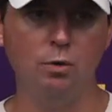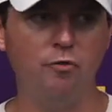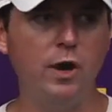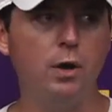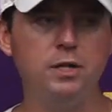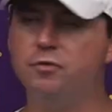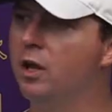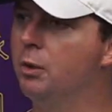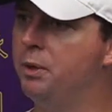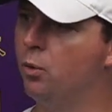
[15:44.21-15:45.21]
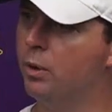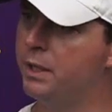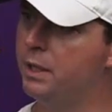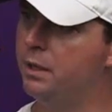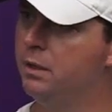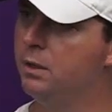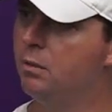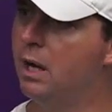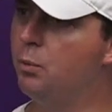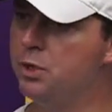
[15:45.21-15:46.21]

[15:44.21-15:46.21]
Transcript: We're very development-oriented, right?